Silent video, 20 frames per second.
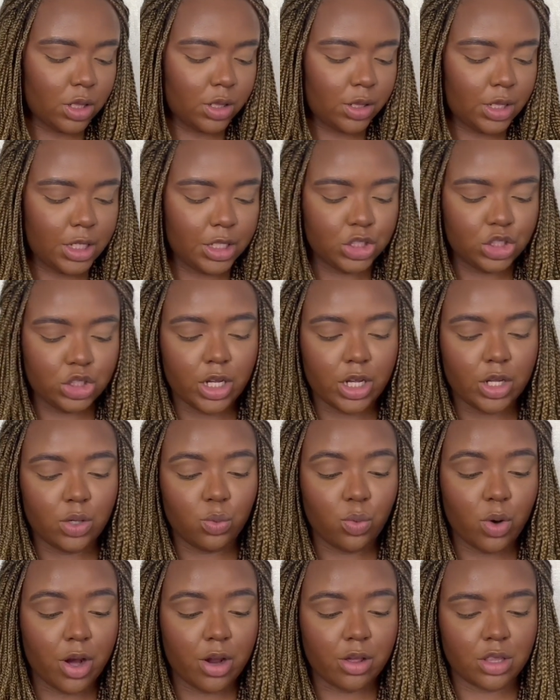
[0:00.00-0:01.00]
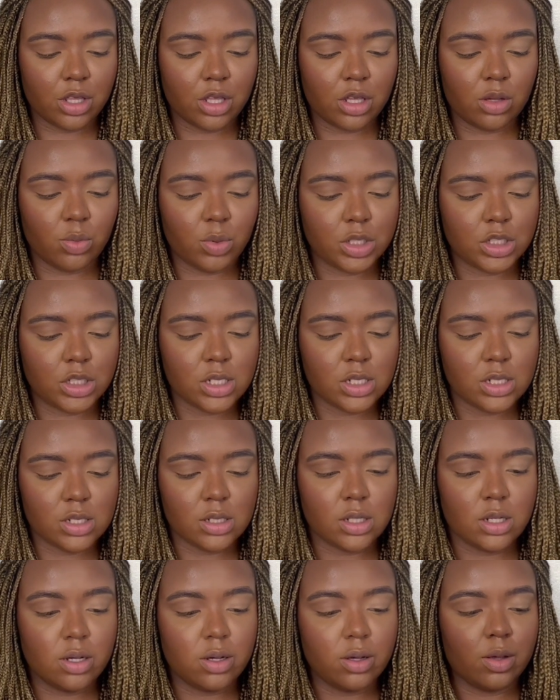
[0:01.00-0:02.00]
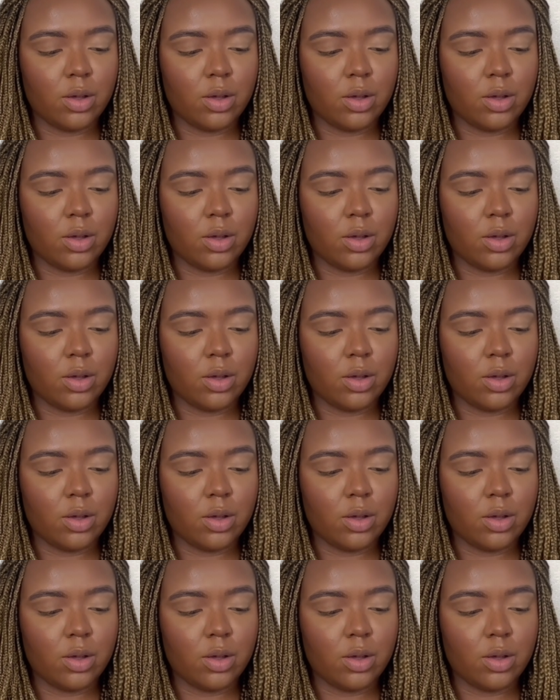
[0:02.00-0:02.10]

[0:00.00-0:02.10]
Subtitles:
the shade Worthy, which is the